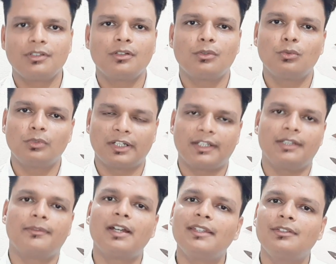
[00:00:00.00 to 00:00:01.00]
who
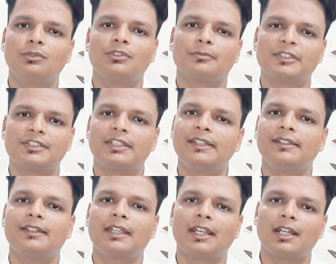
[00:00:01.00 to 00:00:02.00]
rectifies those
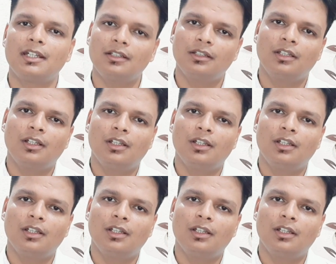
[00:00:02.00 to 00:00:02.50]
mistakes, and